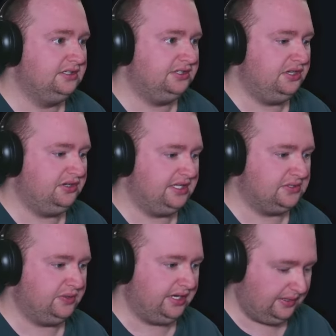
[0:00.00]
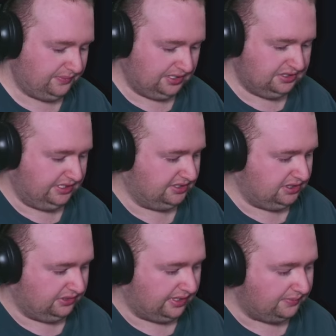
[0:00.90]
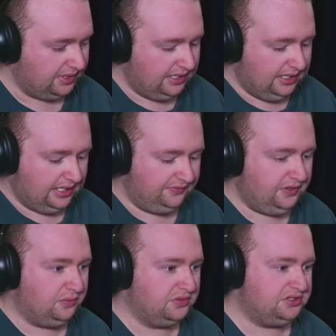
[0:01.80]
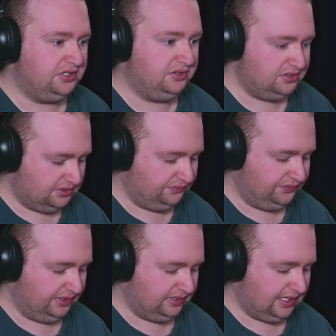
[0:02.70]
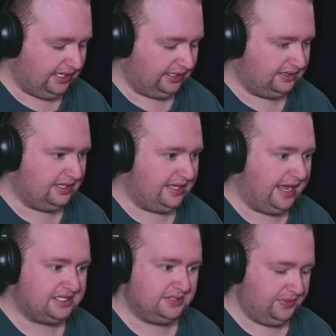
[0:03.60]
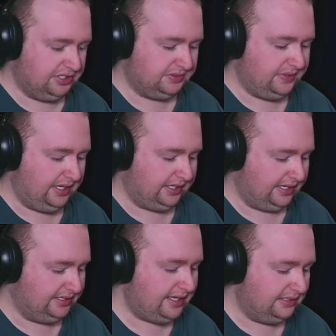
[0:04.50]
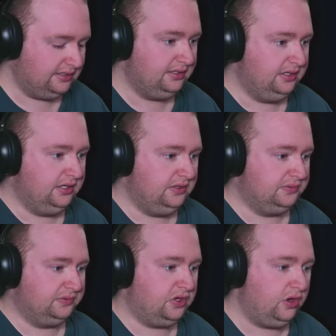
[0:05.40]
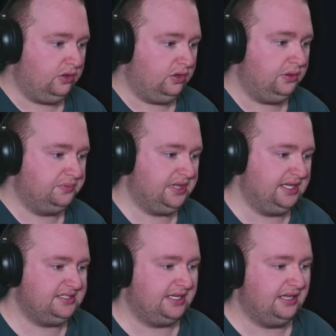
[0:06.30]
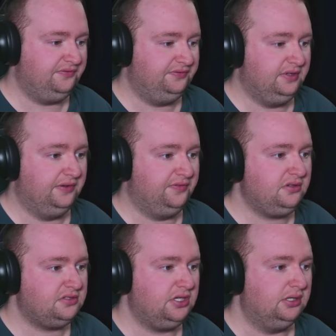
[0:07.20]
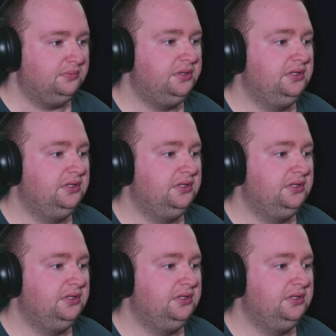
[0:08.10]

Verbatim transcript: to know this when I mention it to them. If you was to do something like the exclamation mark and then call up, let's say, the Vault Hub.